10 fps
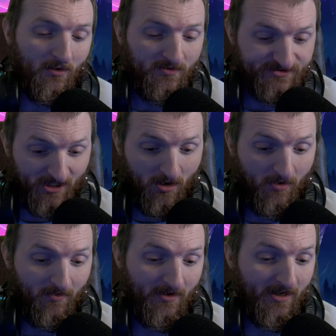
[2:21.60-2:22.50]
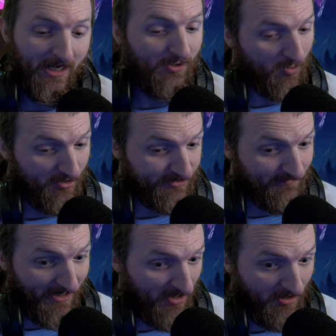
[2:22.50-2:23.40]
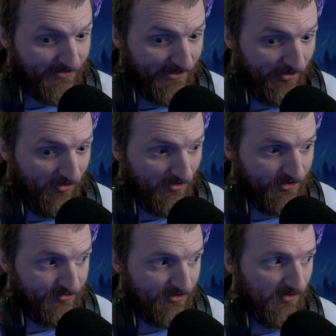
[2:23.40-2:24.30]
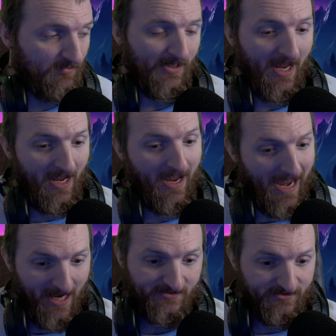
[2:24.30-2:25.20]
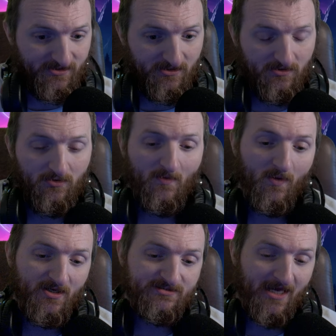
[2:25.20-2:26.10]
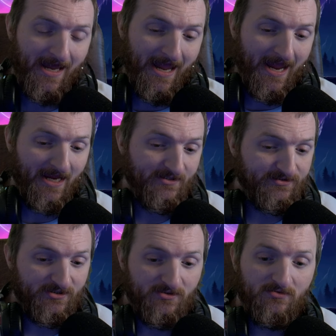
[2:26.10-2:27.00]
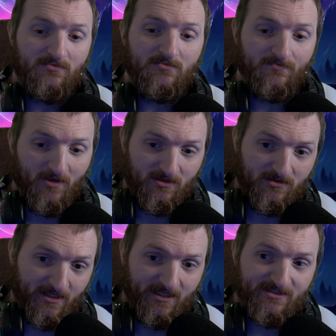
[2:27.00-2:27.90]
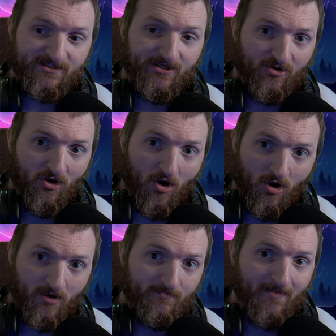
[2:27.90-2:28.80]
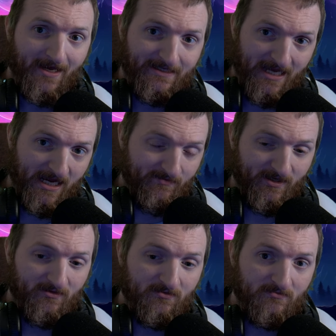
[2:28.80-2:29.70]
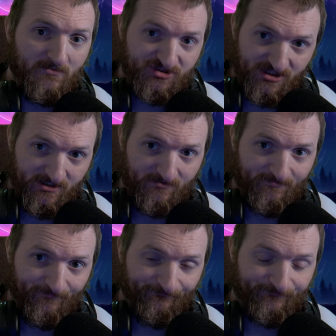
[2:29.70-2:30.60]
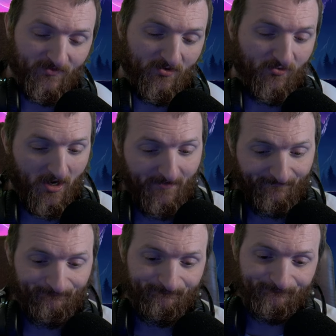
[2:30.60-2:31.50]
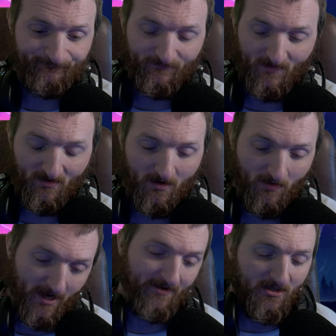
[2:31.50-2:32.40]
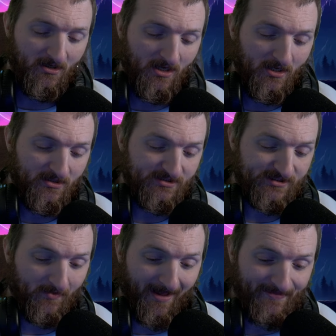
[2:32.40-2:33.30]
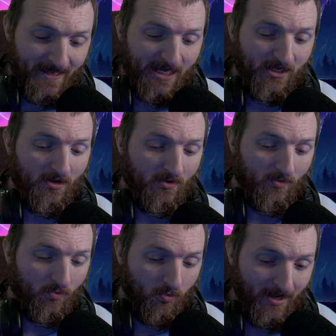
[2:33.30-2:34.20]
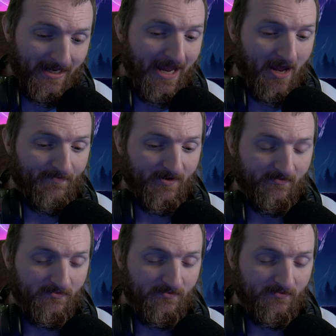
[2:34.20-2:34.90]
So in order to make content here on YouTube, what I had to do was I had to put Linux here on my gaming machine, right? Okay. So I think what happened